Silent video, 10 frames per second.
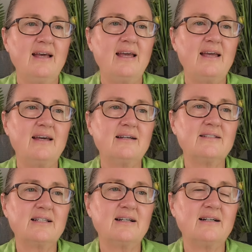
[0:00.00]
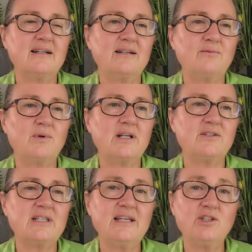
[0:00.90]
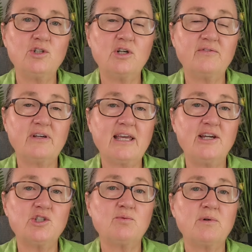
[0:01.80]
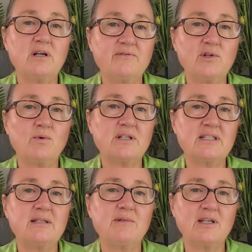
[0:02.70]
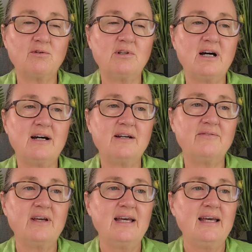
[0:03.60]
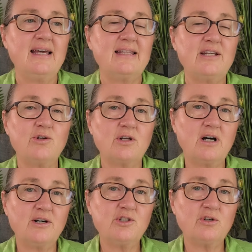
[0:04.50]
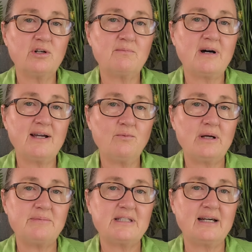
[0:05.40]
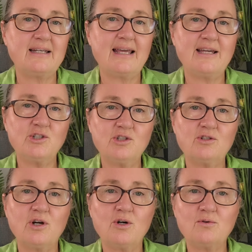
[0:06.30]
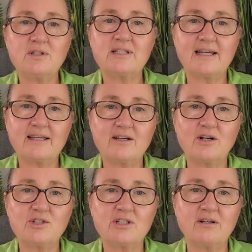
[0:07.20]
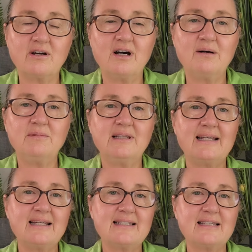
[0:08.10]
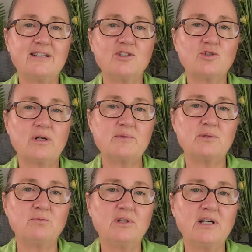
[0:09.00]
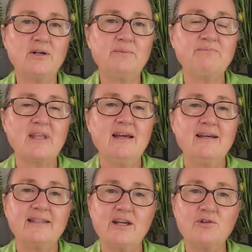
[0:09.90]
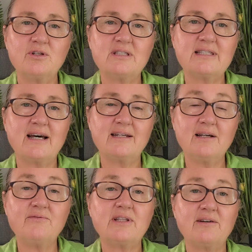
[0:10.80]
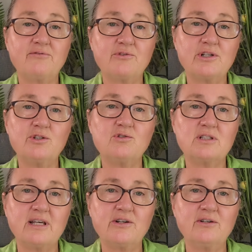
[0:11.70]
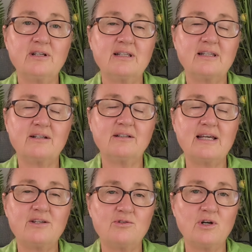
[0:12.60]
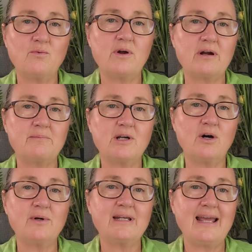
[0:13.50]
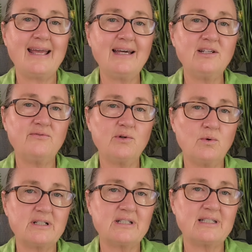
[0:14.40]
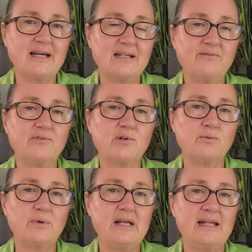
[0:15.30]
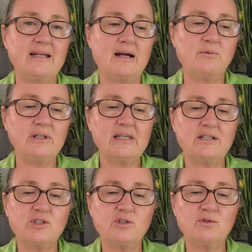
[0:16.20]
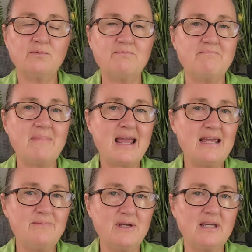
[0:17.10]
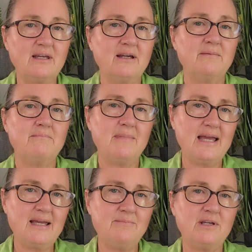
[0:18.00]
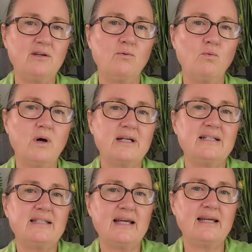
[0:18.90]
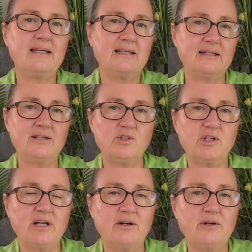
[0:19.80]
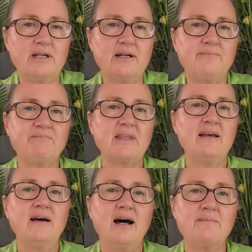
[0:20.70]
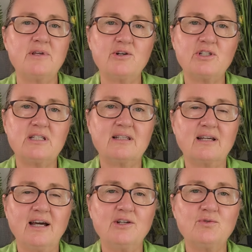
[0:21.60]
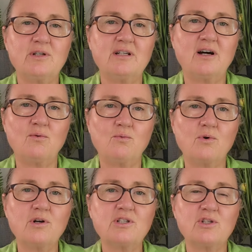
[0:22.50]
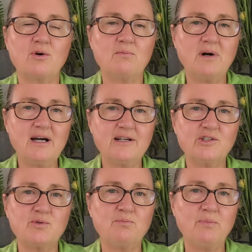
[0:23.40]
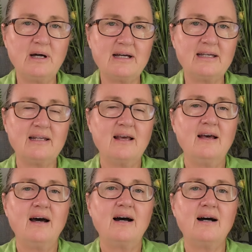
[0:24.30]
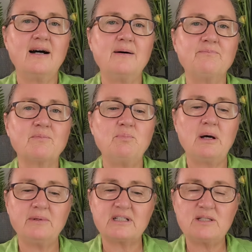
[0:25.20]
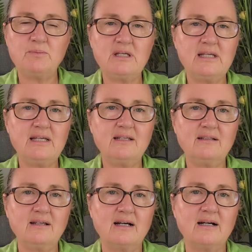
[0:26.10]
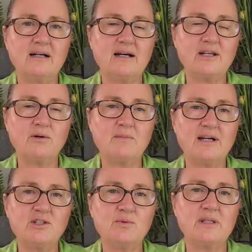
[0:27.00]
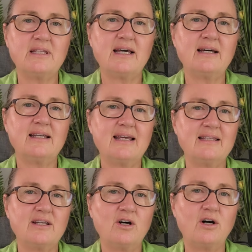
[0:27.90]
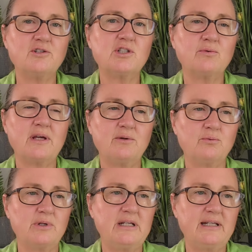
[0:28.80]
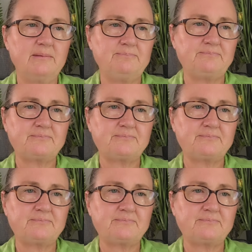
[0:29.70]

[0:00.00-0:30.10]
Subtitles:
And what else? Hit the notification bell if you want to see me go live. And then you can also go to my website, ancientoakpsychicarts.com. Link is in the description below. There you can sign up for that free newsletter, and it'll let you know where I'm going. And if you to sign up for a reading, I'm only going to do maybe one a day in each area. I'm there to see the country, not work so much, but public speaking, I don't mind doing that. And then also a reading.